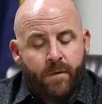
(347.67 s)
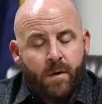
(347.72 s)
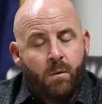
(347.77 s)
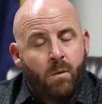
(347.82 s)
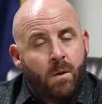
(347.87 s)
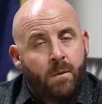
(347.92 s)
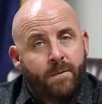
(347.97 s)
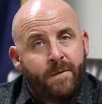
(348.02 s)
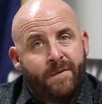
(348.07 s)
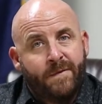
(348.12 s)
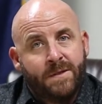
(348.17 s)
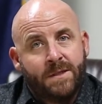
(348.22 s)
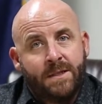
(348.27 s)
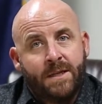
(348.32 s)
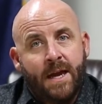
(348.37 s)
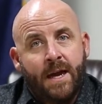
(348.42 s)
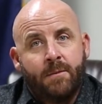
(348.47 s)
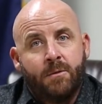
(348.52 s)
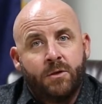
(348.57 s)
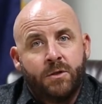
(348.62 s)
on what we've
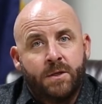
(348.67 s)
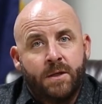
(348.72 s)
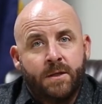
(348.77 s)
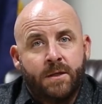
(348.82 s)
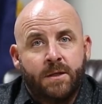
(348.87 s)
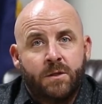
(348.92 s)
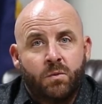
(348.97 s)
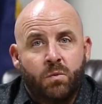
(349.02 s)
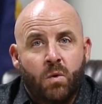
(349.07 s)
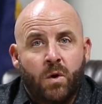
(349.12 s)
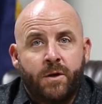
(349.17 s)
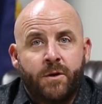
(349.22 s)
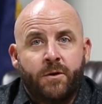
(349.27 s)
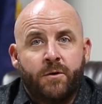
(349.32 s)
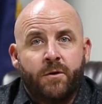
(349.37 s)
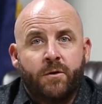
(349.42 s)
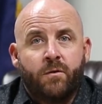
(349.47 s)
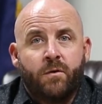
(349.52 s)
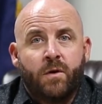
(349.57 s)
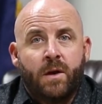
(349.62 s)
established in this
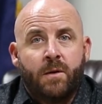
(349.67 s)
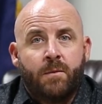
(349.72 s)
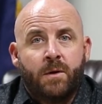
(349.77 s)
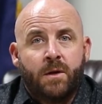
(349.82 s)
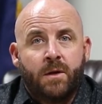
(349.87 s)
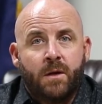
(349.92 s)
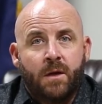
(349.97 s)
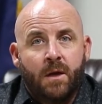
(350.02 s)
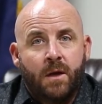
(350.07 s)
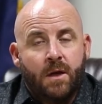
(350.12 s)
one-year agreement,